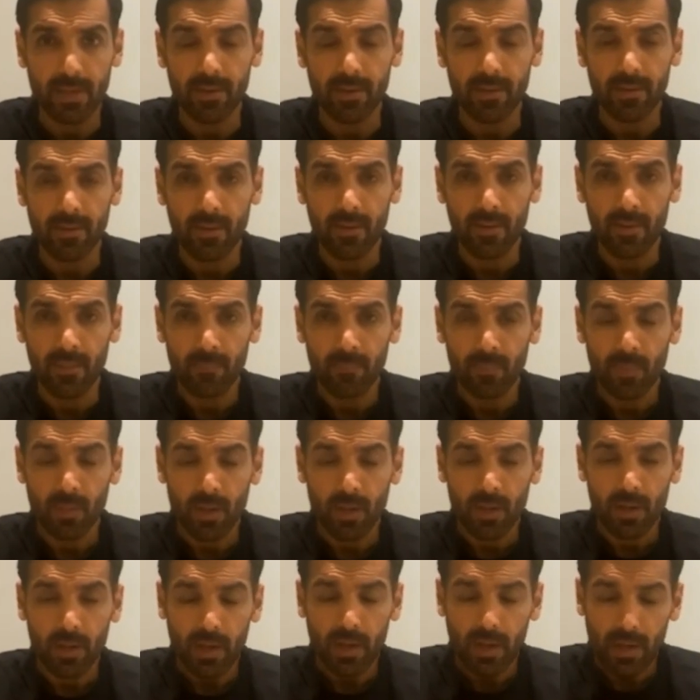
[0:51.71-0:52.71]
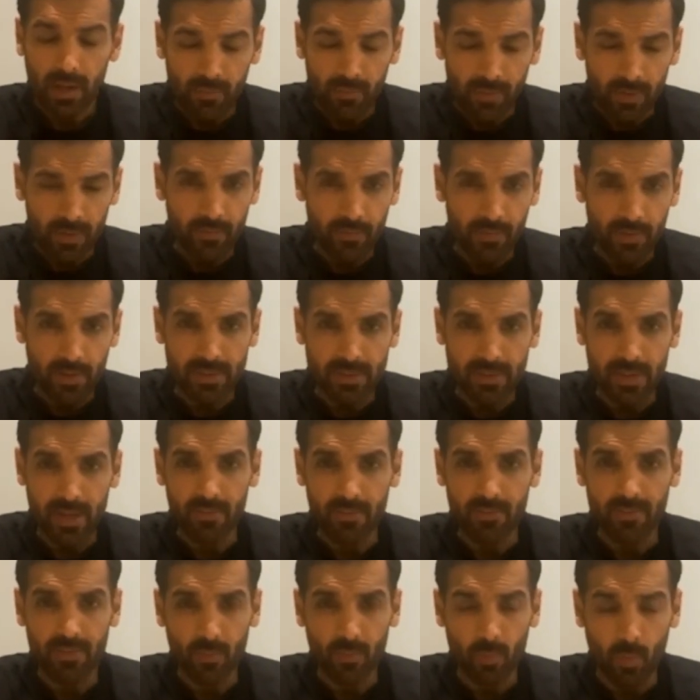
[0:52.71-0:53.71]
And even if we
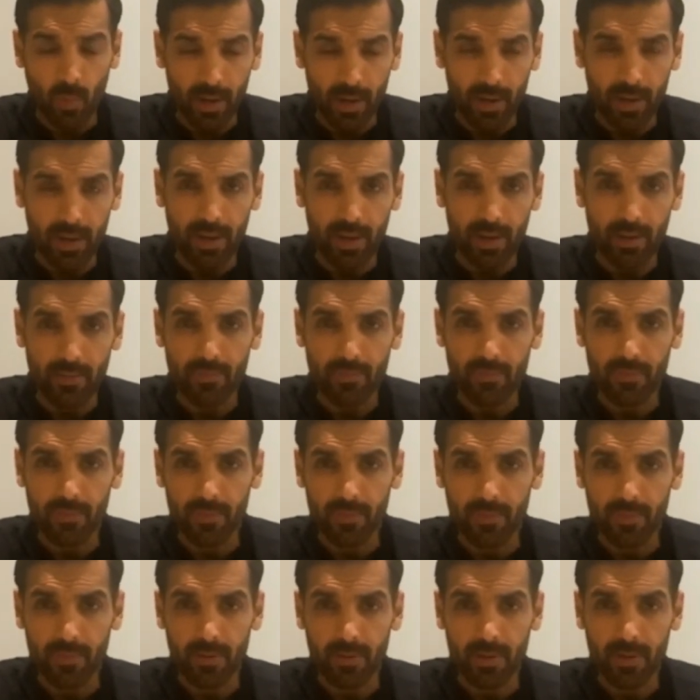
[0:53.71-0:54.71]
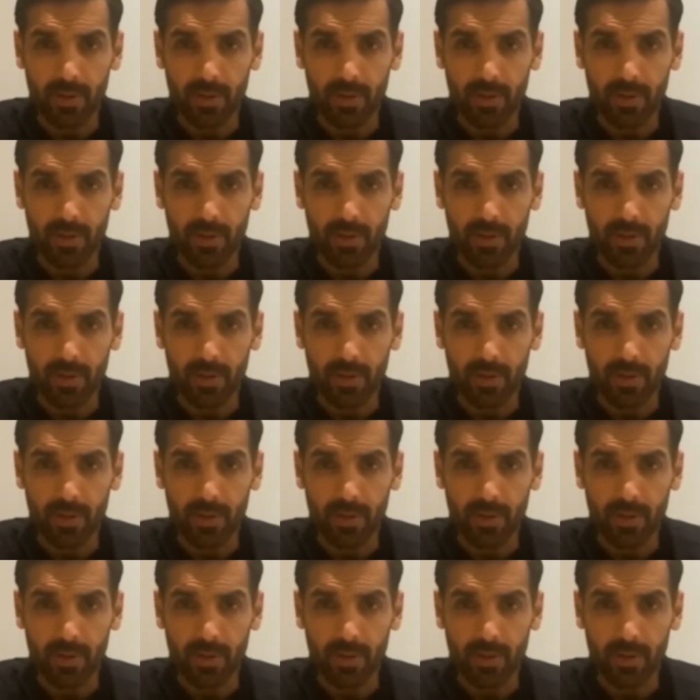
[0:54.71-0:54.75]
save one life,